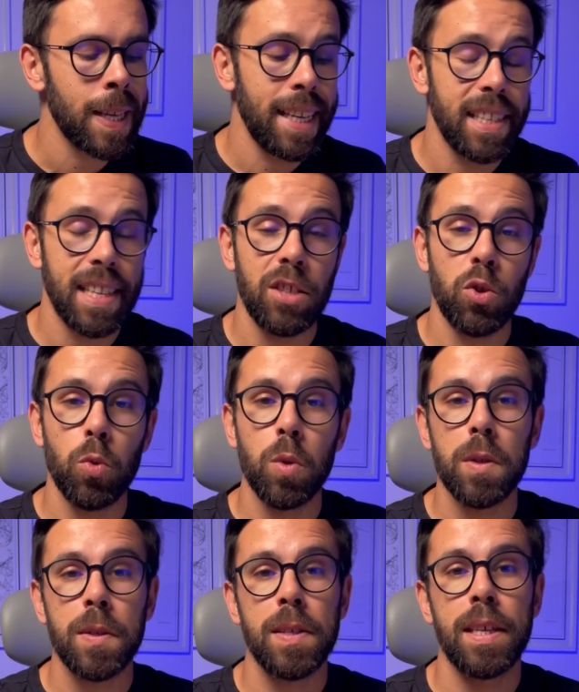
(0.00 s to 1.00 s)
is that you
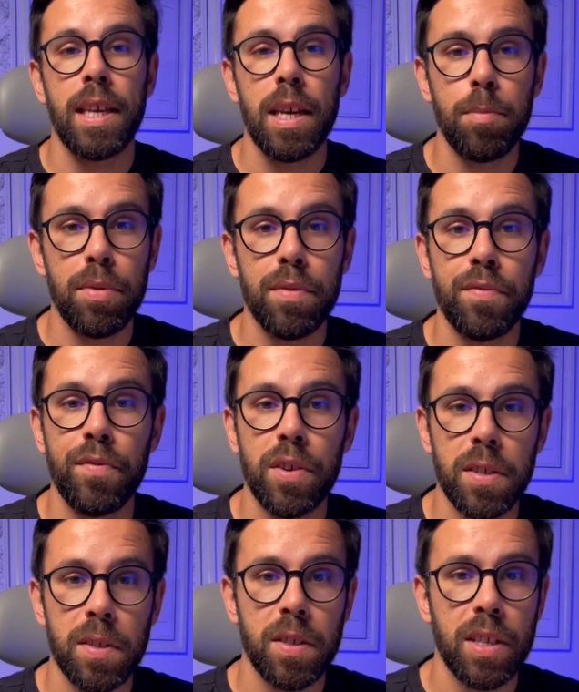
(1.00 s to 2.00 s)
will skip the
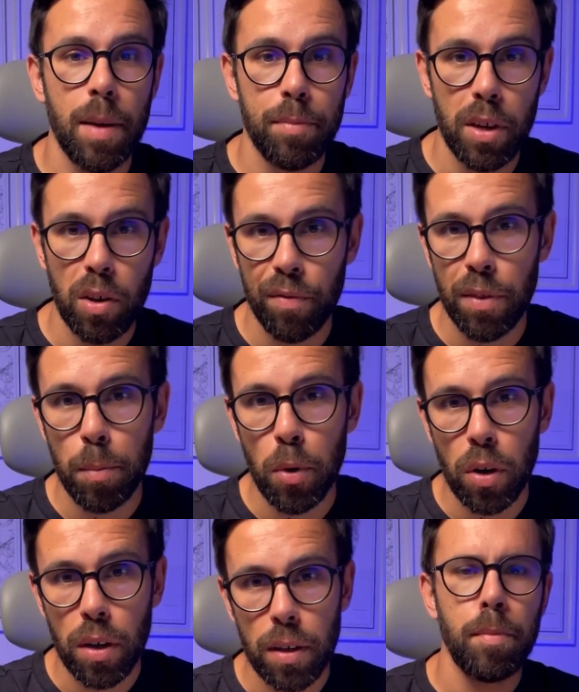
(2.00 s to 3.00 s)
first chapter of the
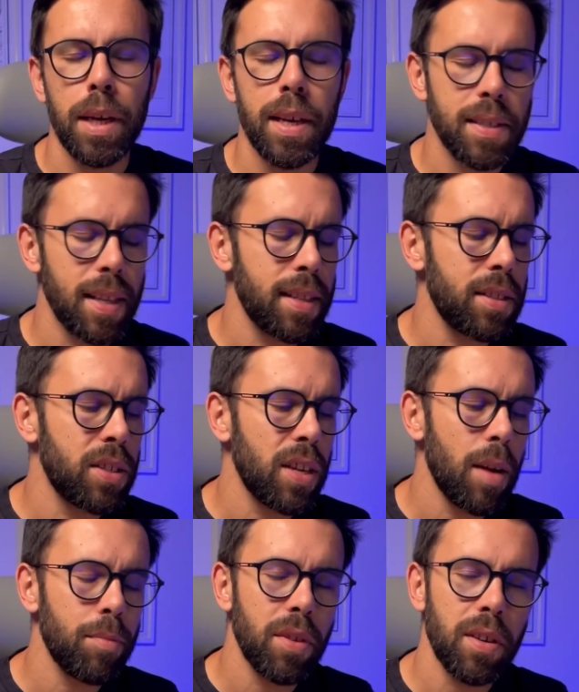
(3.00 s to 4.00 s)
book, because that
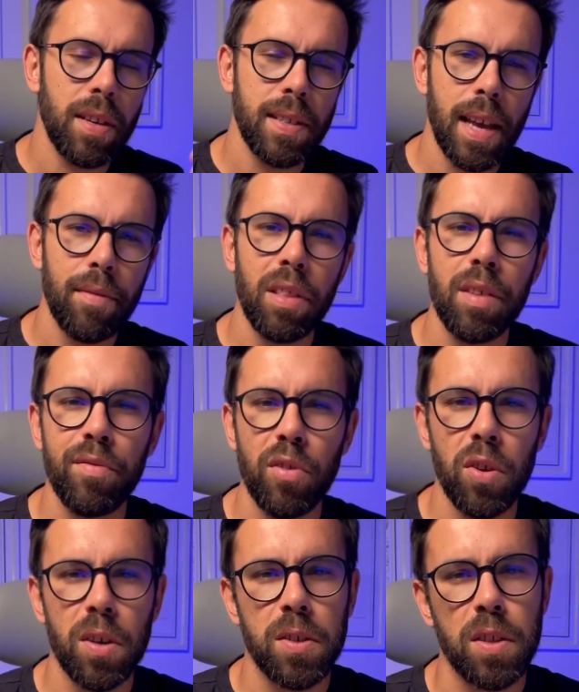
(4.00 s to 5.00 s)
chapter is heavily
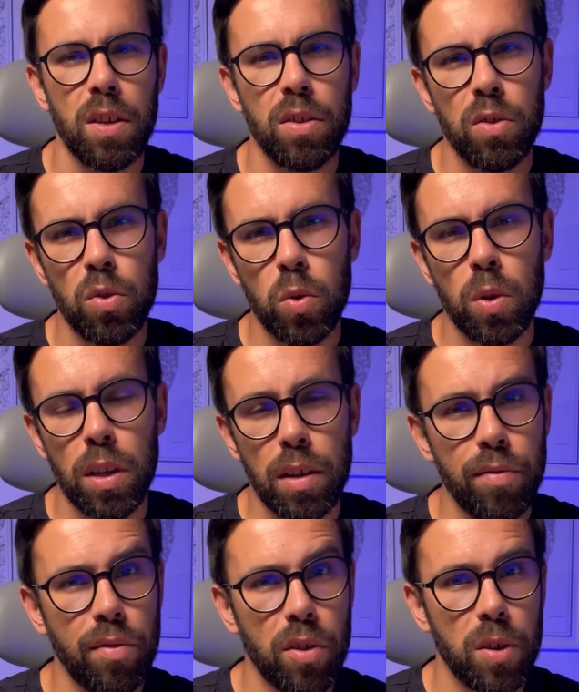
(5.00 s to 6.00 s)
focused on tooling
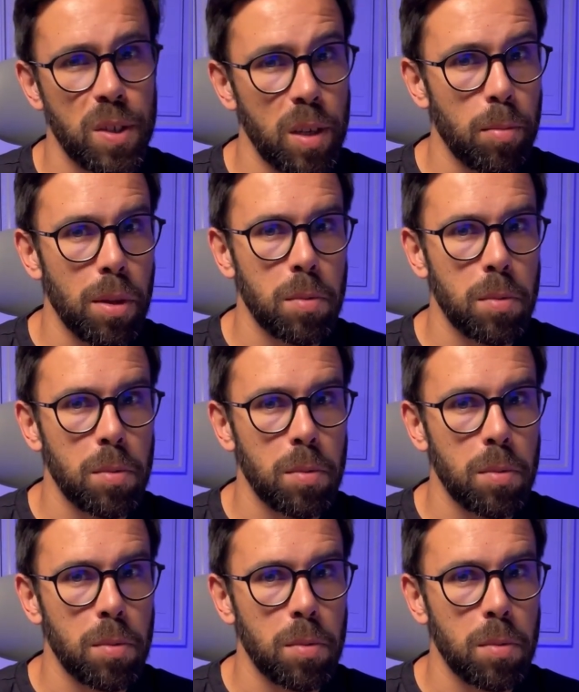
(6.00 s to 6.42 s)
for C++.